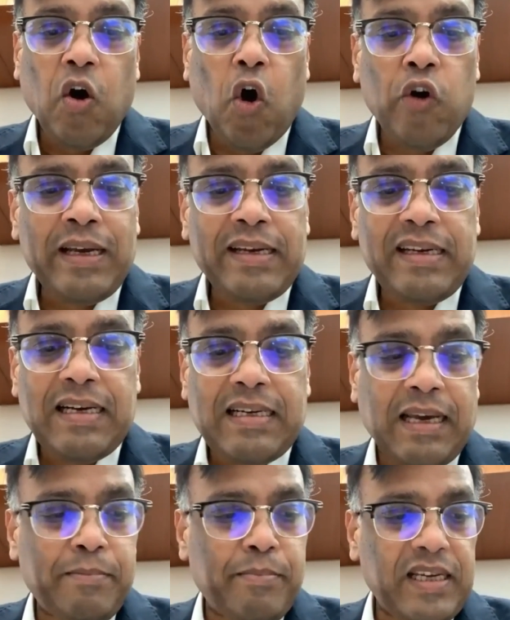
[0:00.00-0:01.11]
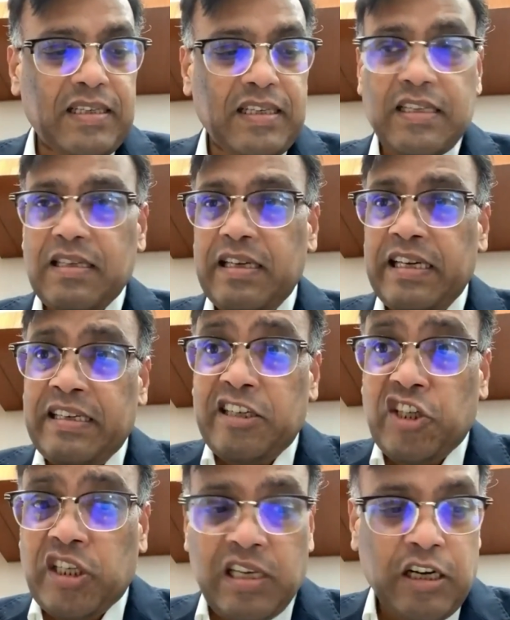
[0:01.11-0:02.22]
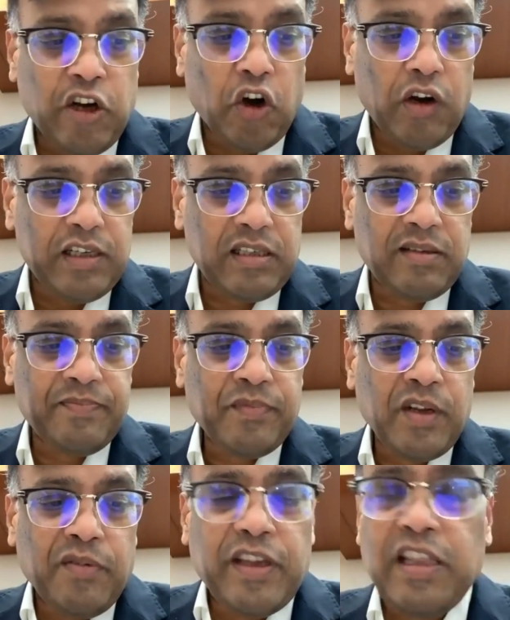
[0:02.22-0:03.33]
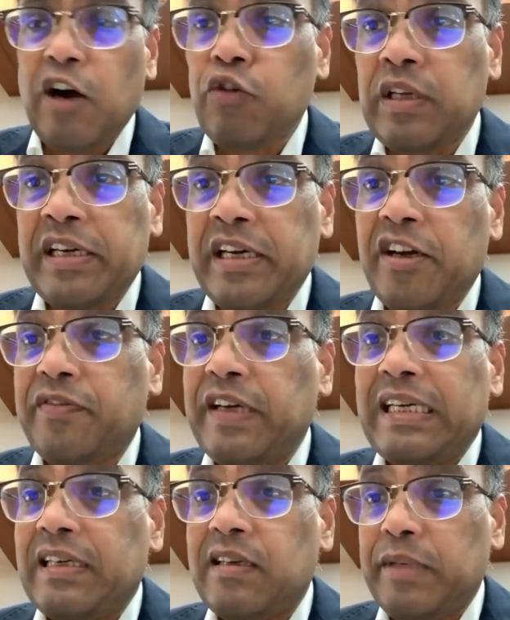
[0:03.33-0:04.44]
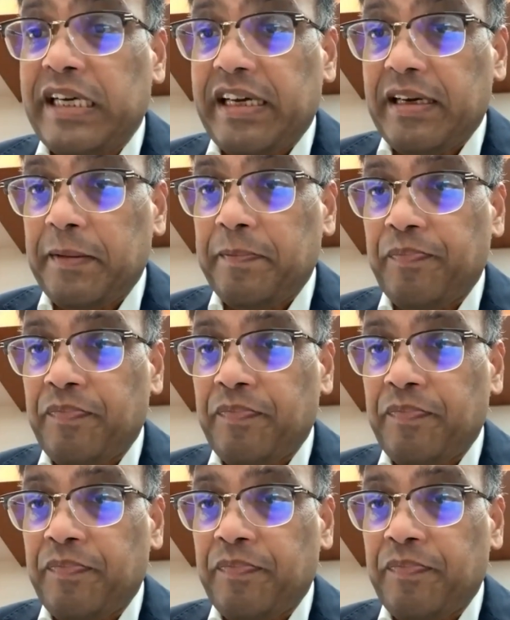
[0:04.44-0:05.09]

on a real-time basis in digital dollars without the need of an intermediary,